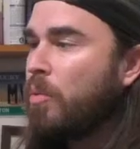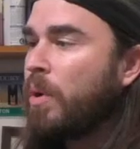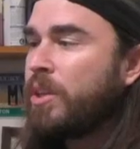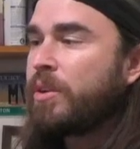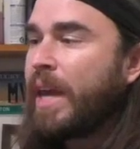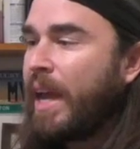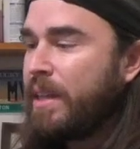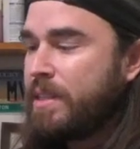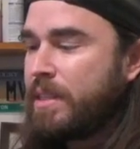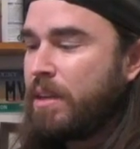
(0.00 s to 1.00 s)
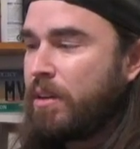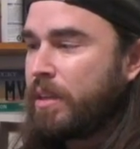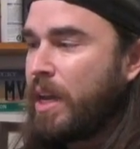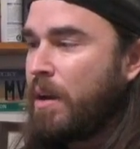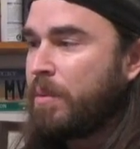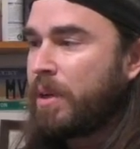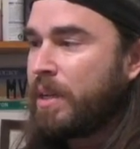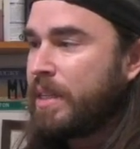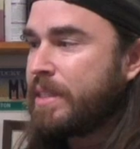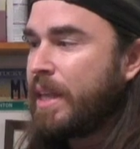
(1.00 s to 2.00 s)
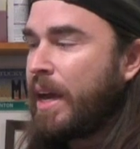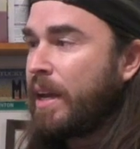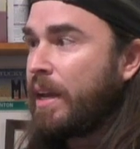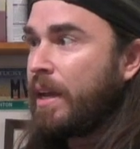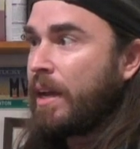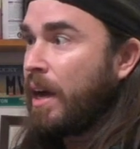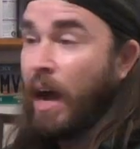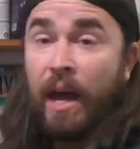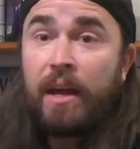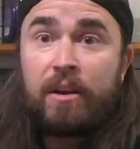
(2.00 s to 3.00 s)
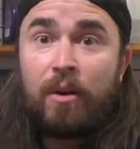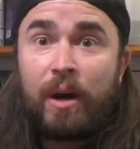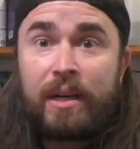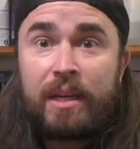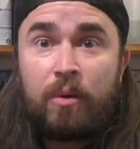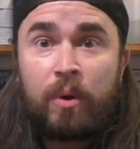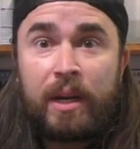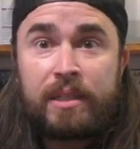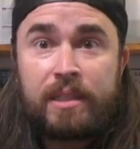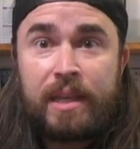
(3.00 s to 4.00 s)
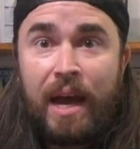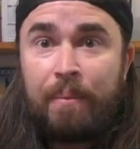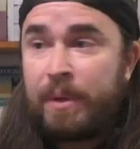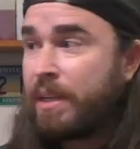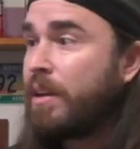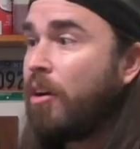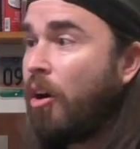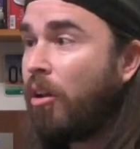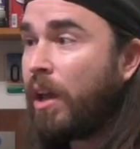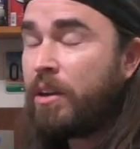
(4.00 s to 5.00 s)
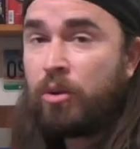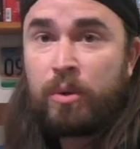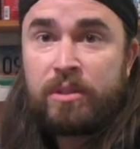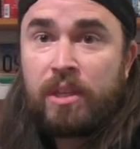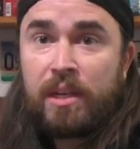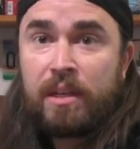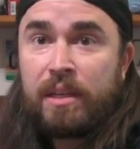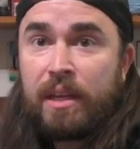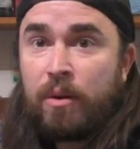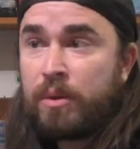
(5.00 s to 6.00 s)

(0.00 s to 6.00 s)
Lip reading: What you can't see on camera is that I had no idea what had just happened. All I knew was suddenly there